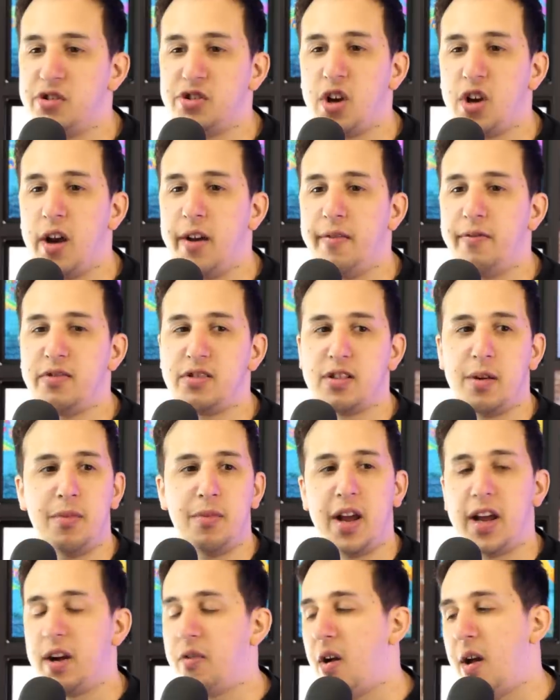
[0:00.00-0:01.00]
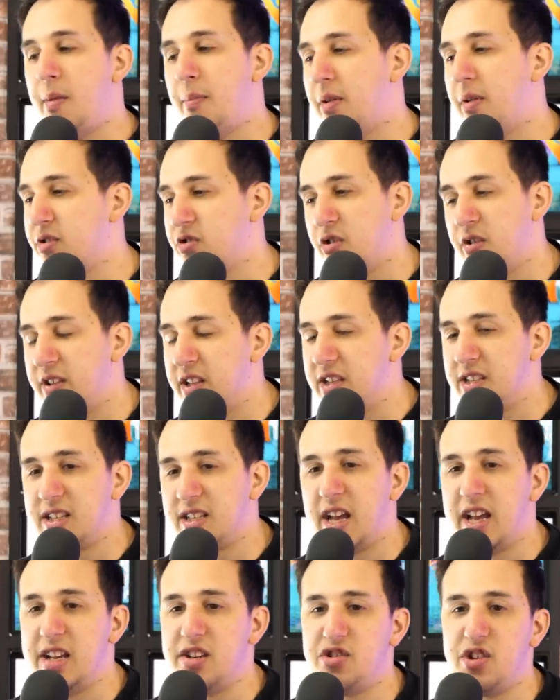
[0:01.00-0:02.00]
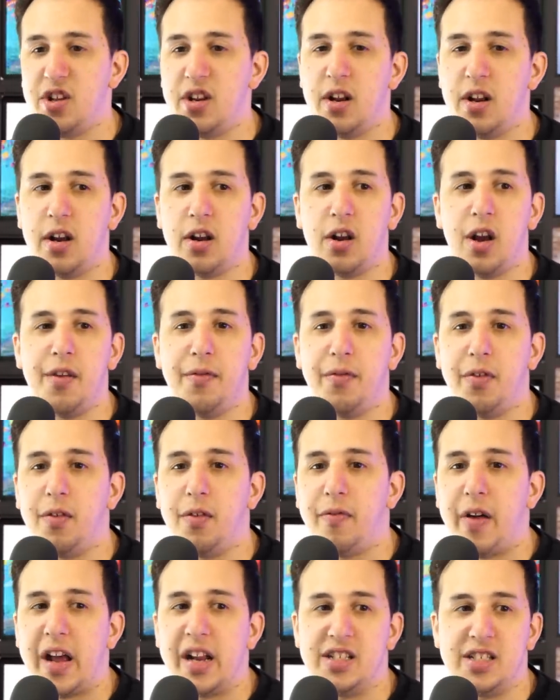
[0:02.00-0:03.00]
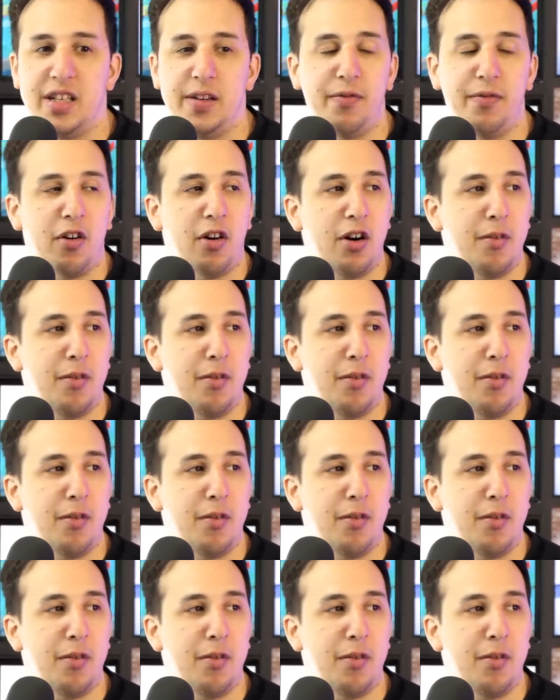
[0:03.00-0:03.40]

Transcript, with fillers: going for someone like Graham Potter at this stage than going for a fancy foreign